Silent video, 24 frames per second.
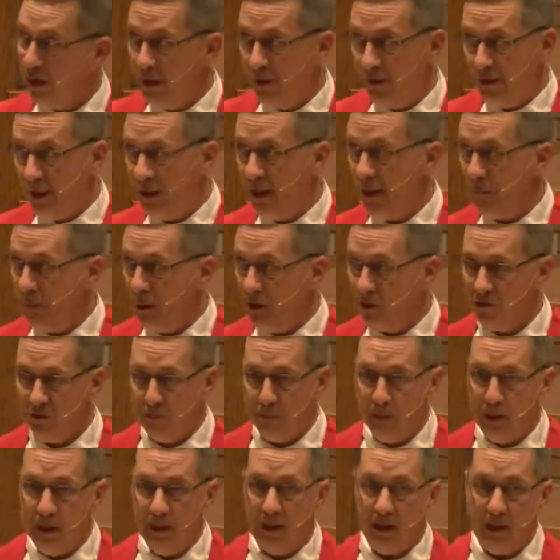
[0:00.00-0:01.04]
and they must
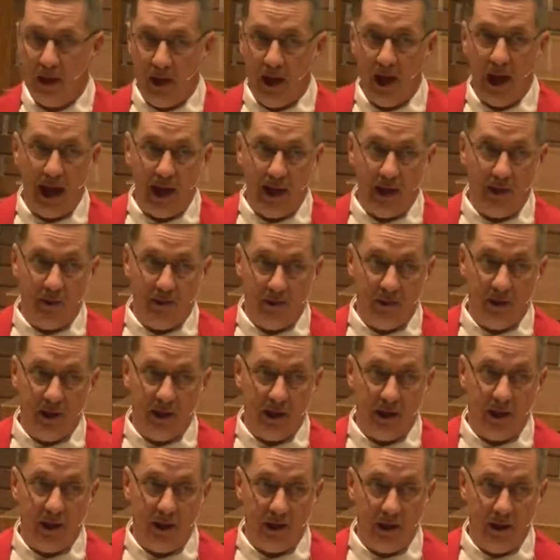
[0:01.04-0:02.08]
be, and
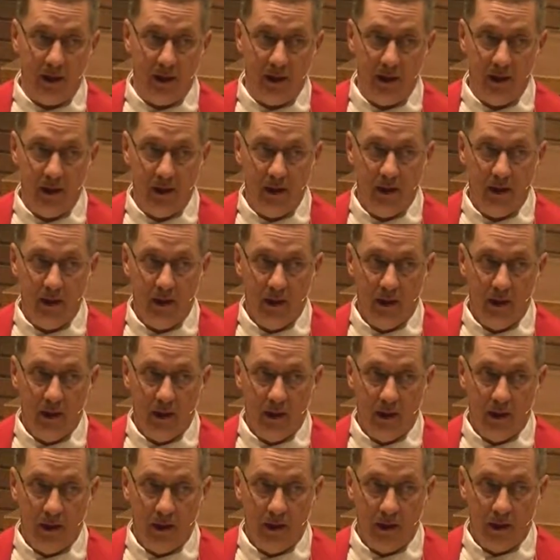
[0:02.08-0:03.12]
they
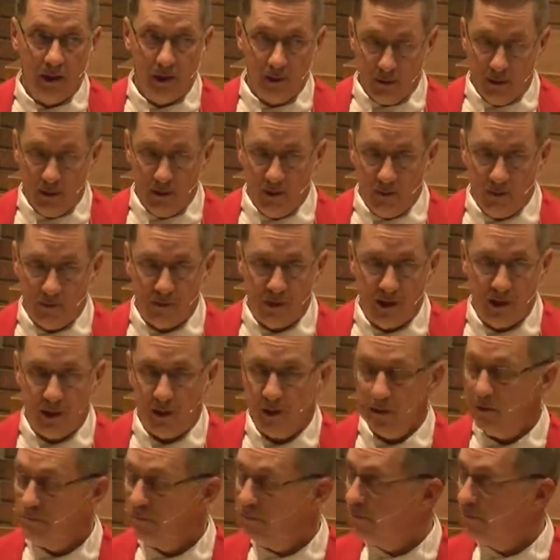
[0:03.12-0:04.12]
are terrified.